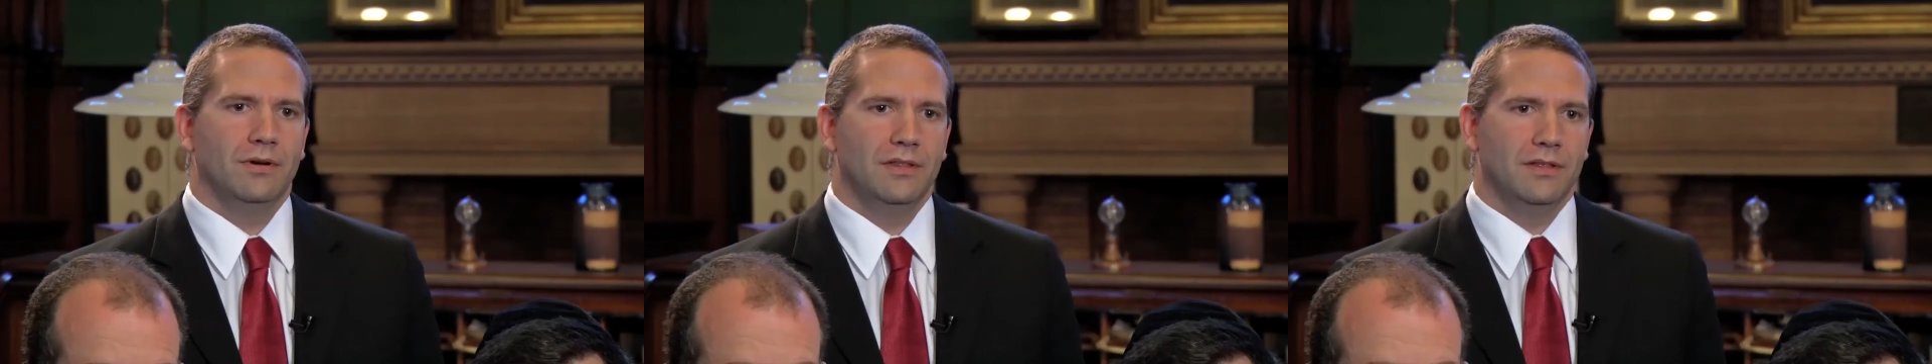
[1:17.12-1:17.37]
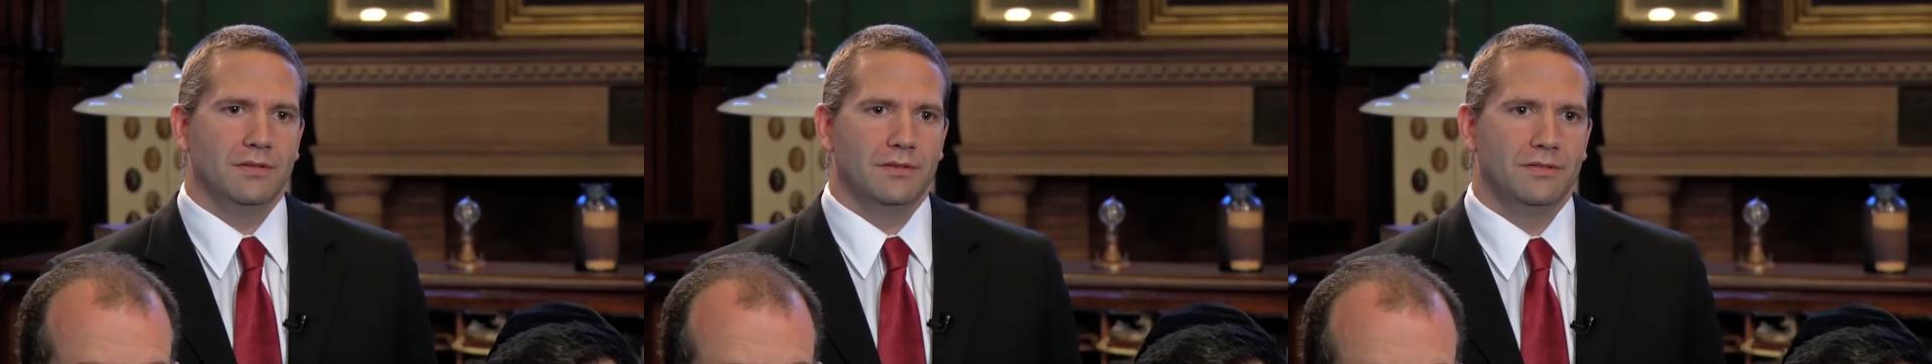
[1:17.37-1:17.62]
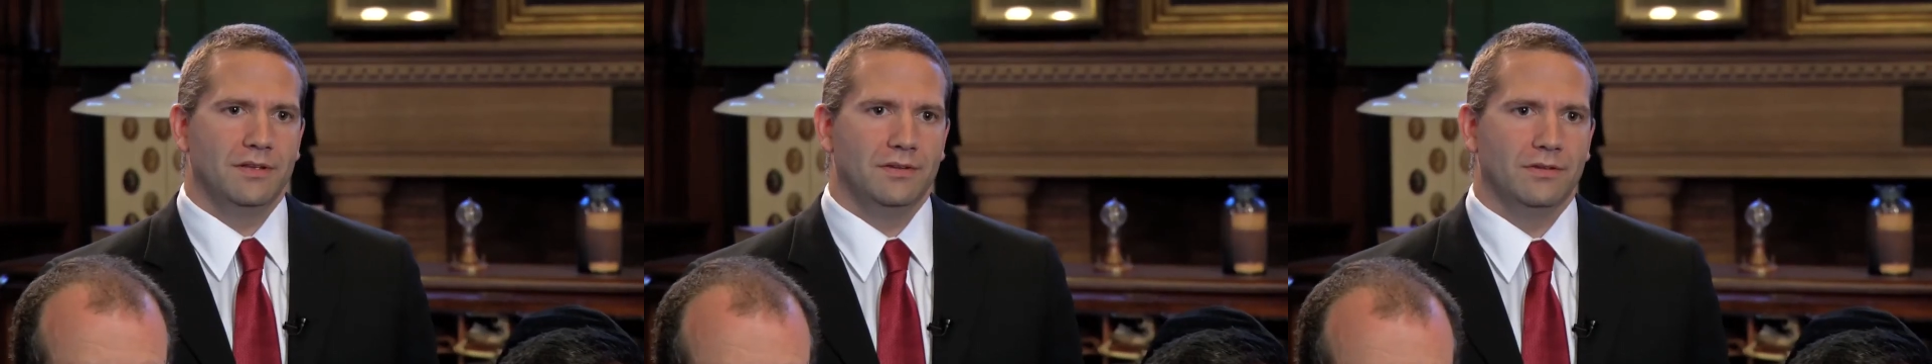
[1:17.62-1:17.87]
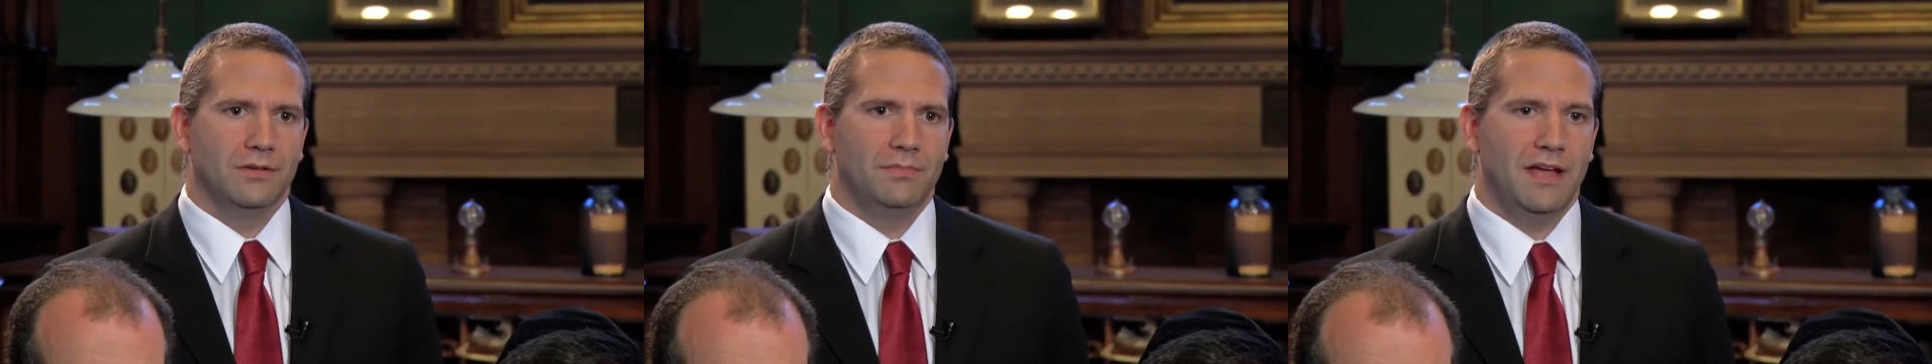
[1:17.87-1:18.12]
of the other
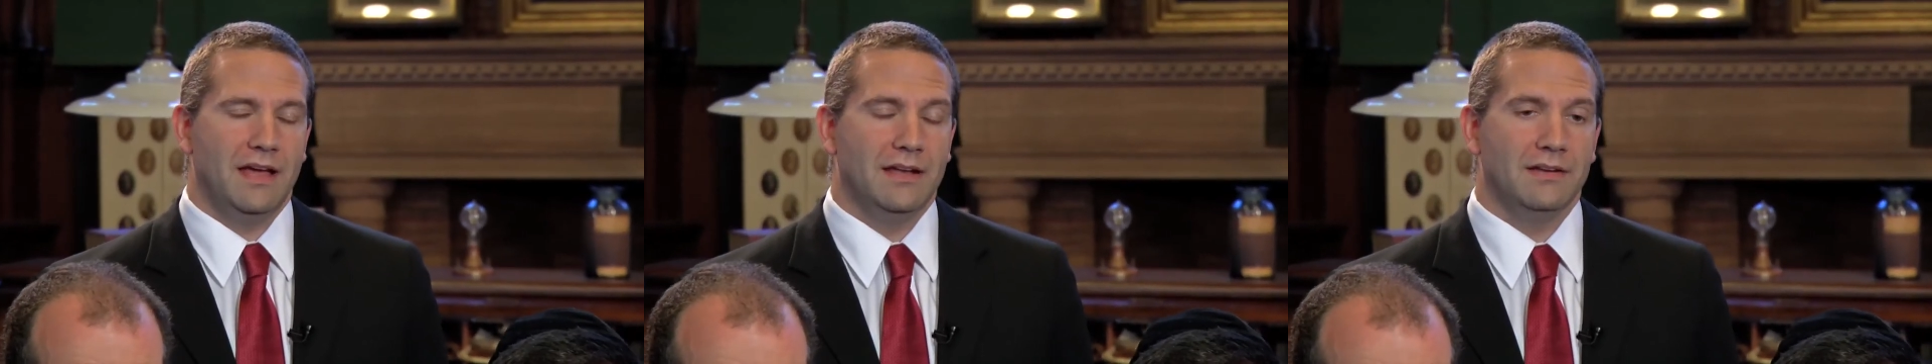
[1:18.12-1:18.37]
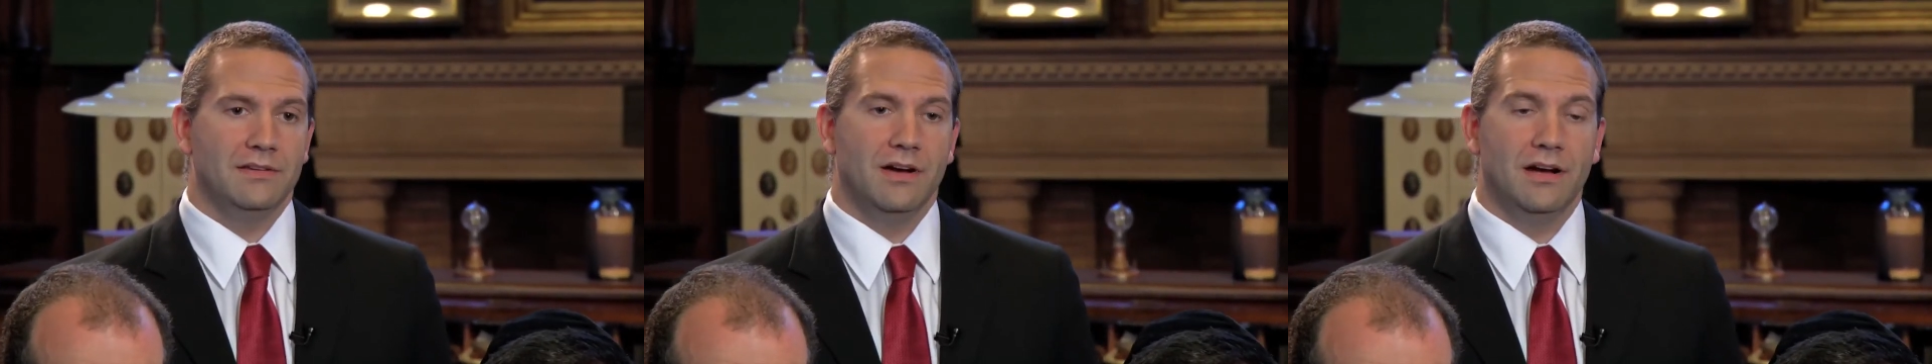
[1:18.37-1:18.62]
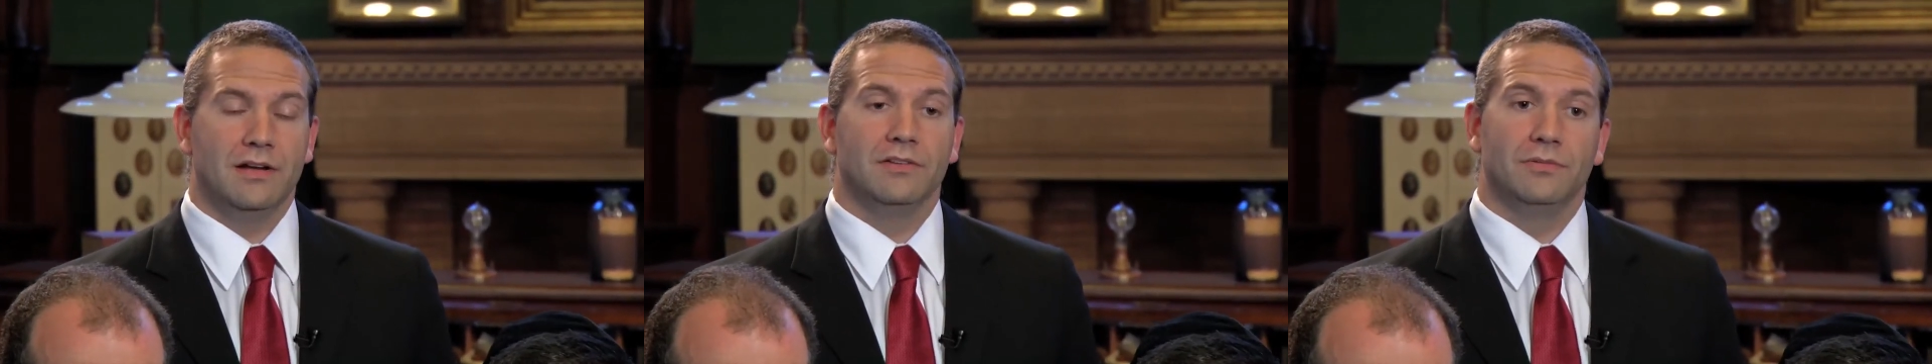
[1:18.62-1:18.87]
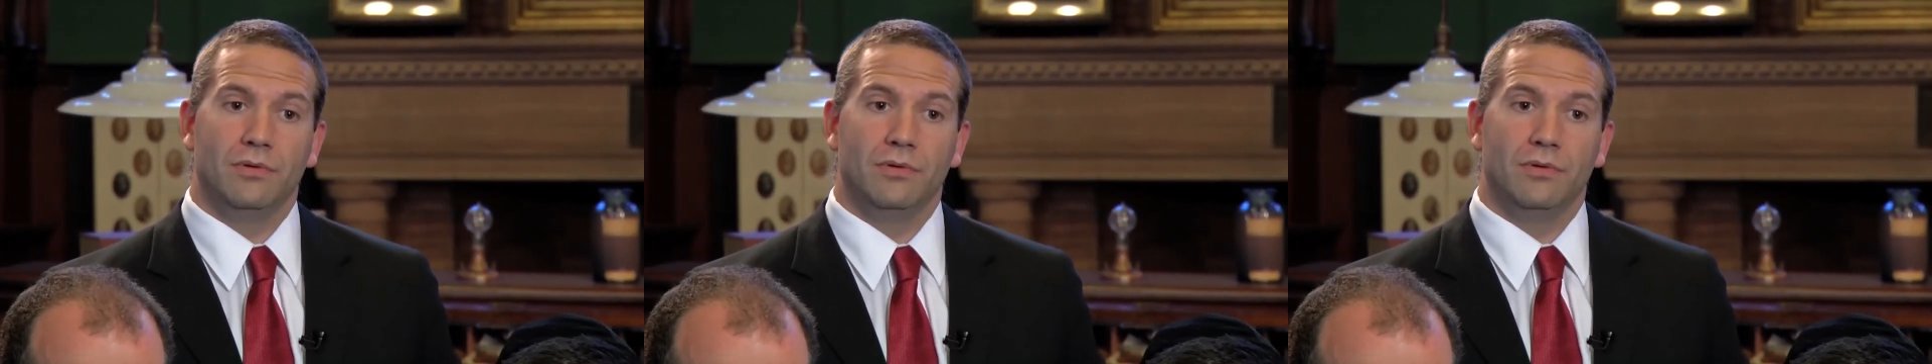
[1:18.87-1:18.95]
things that the patent does,